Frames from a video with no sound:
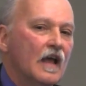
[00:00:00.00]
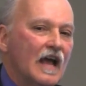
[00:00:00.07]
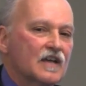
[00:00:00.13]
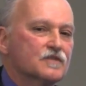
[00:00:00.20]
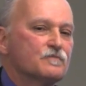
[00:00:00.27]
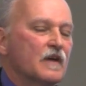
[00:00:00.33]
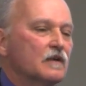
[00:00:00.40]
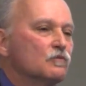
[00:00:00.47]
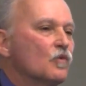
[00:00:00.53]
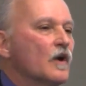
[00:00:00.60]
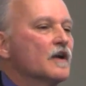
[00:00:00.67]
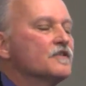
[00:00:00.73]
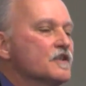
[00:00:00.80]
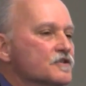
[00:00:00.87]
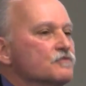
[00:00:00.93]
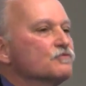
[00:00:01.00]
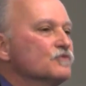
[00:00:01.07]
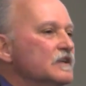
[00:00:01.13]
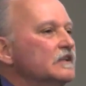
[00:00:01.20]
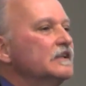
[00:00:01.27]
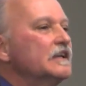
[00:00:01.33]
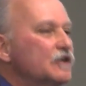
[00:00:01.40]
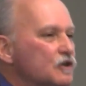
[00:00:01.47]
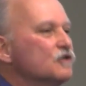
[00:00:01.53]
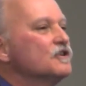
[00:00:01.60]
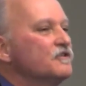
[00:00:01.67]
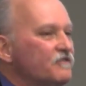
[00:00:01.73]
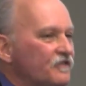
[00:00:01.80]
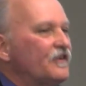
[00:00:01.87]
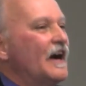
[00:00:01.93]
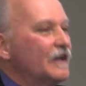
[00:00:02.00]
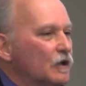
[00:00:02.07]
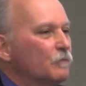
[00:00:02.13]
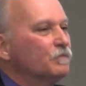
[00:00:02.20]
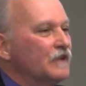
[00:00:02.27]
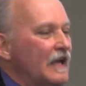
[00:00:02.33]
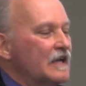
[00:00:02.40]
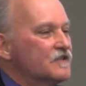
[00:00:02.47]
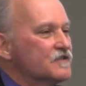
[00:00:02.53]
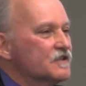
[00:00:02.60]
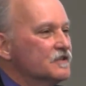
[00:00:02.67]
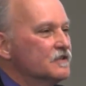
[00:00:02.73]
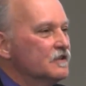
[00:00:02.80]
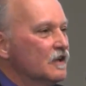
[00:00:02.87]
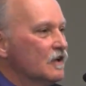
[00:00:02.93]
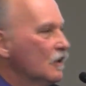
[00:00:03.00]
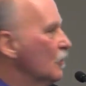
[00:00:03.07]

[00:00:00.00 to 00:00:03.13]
has been where there's really good phytoplankton